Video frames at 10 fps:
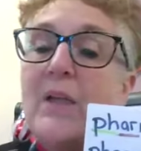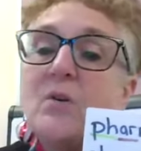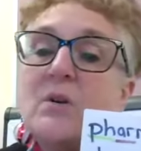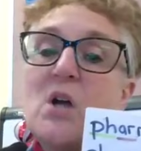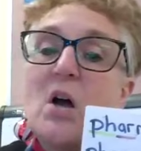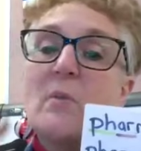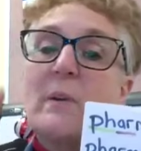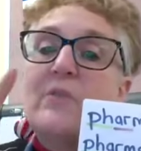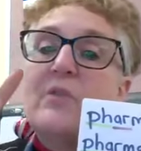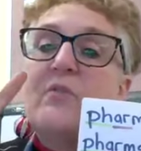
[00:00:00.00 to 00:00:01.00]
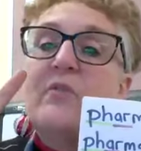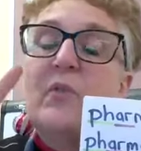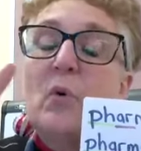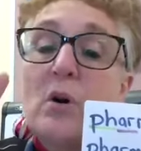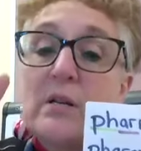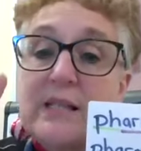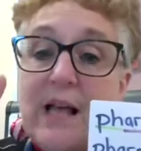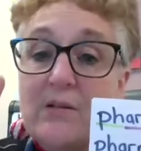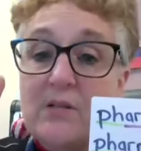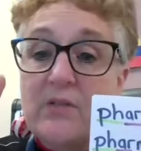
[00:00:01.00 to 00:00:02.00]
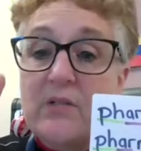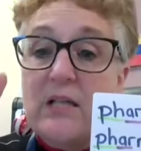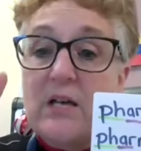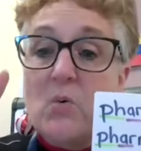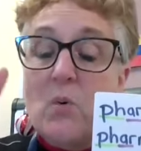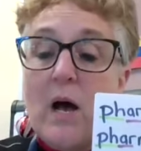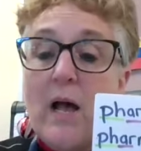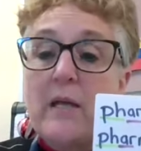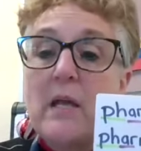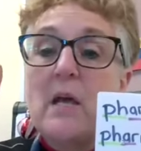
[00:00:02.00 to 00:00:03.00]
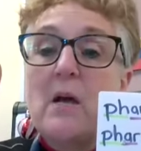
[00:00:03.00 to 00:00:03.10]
you could talk about the four sounds of the letter Y.